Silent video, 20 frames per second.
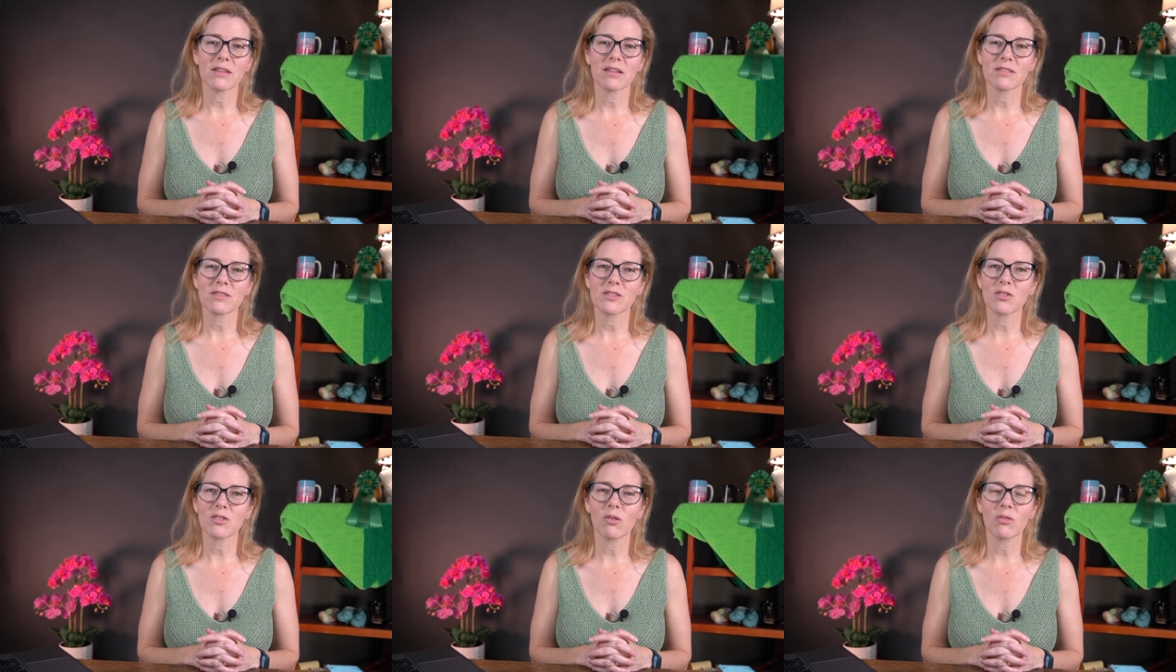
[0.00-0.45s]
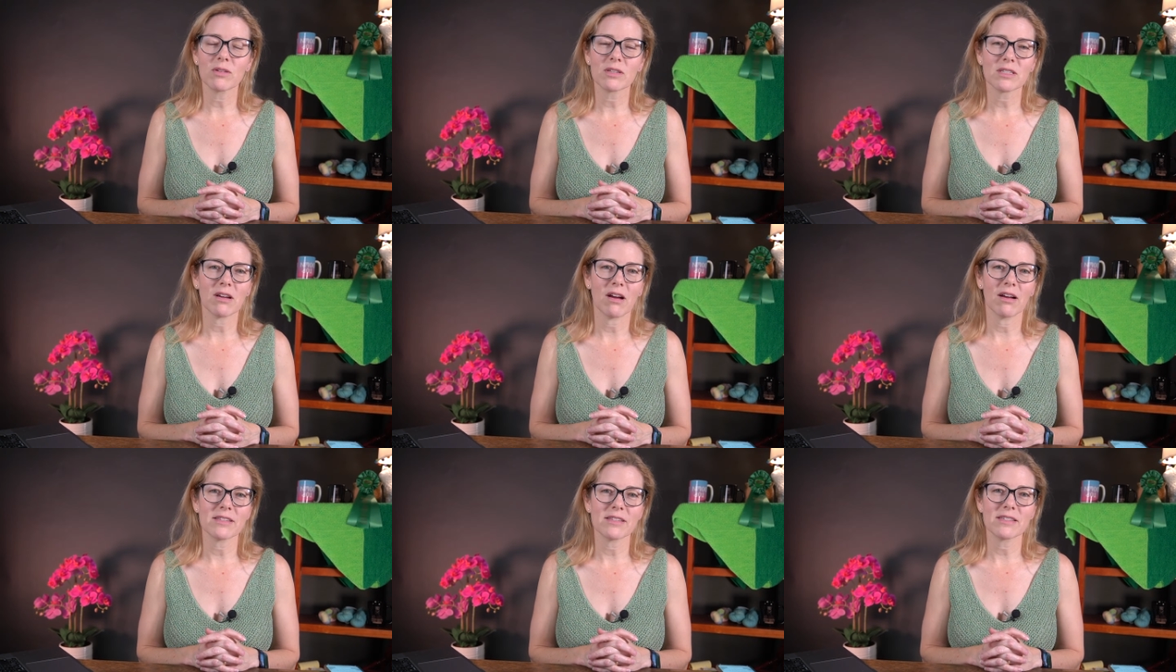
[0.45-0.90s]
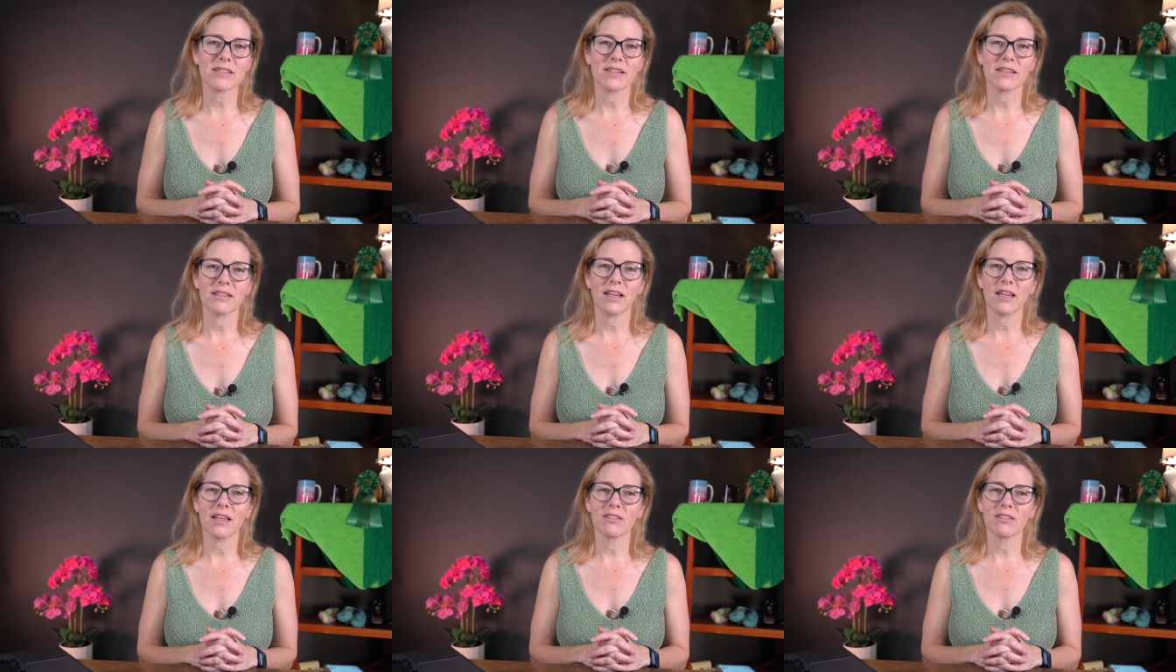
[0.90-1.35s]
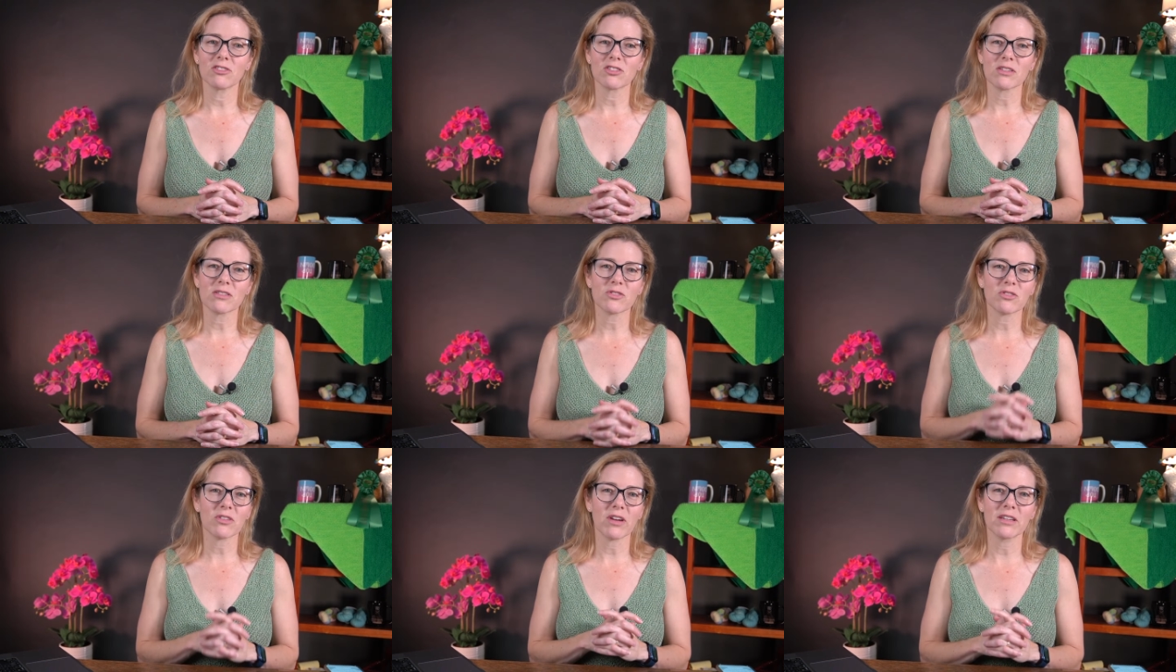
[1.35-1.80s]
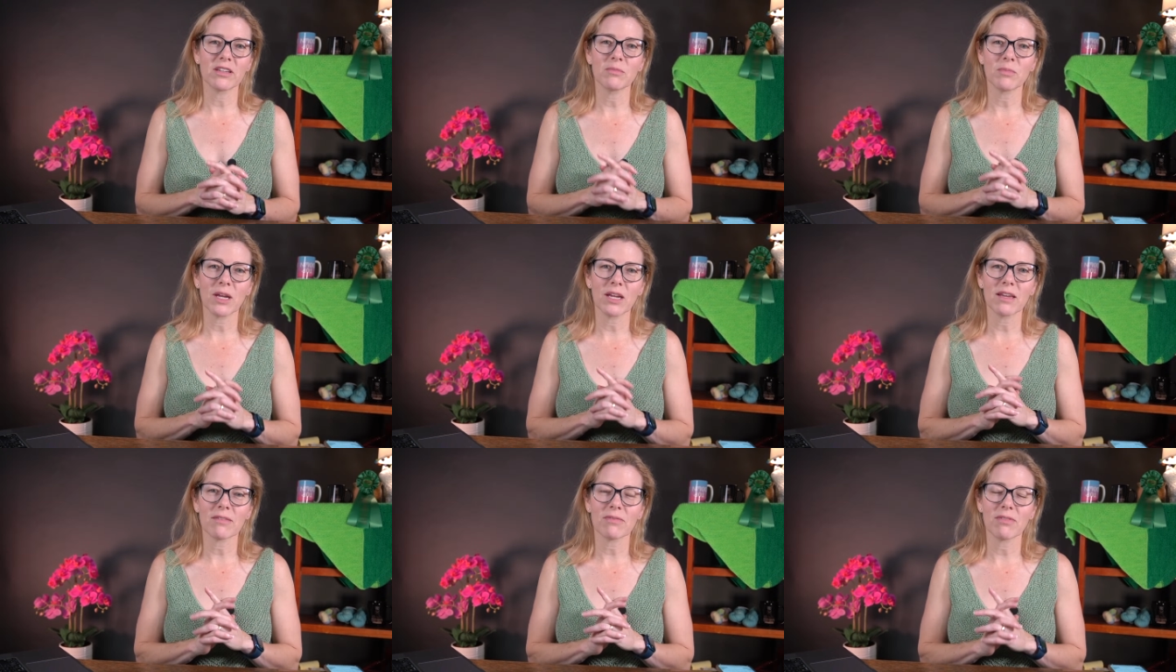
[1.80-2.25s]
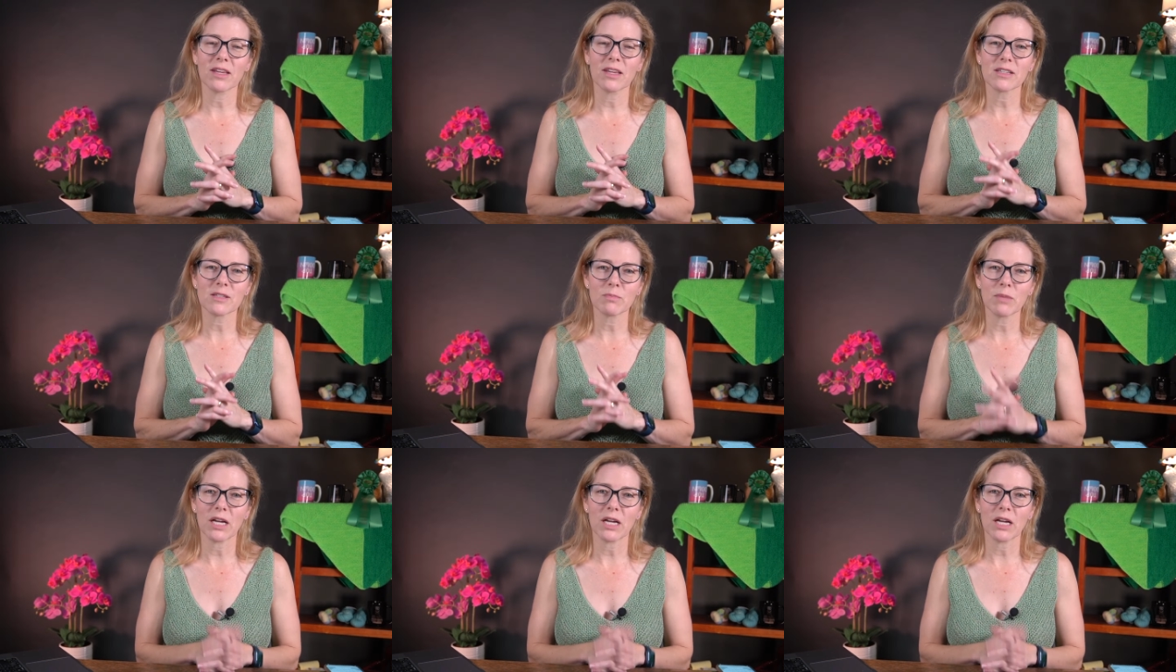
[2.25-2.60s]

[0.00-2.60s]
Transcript: so exhausted and just trying to make things